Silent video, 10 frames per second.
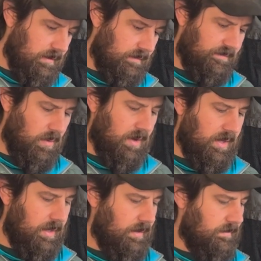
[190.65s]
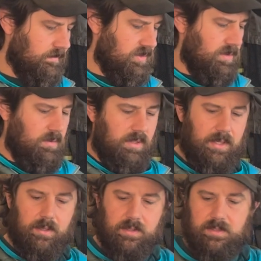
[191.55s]
or 42
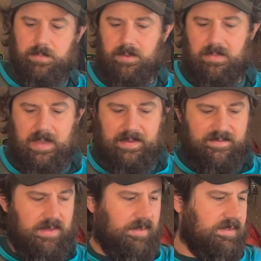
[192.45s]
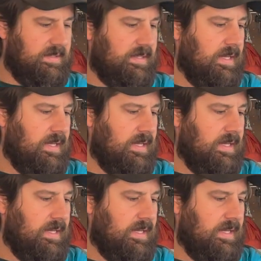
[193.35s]
liters, but maybe feels